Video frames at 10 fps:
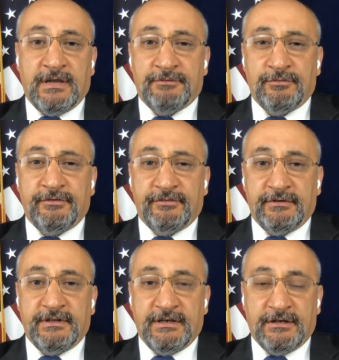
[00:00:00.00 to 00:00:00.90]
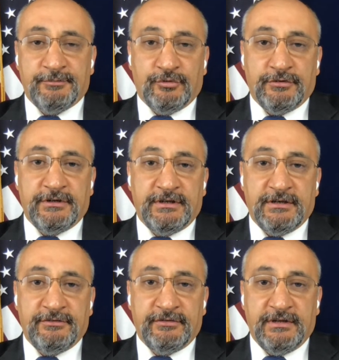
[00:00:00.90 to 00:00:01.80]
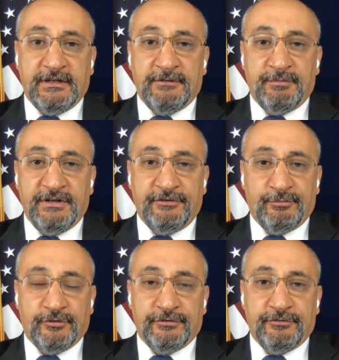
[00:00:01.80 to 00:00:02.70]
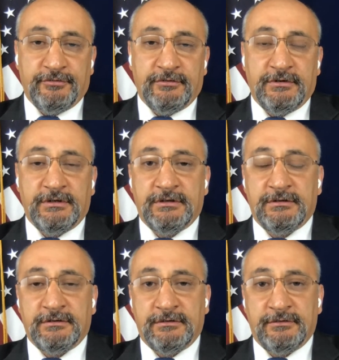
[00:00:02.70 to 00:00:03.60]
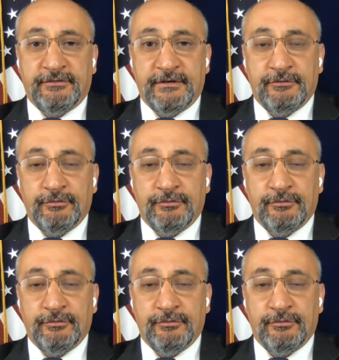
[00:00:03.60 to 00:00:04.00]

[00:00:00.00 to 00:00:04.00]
and recently helped organize a peace march in St.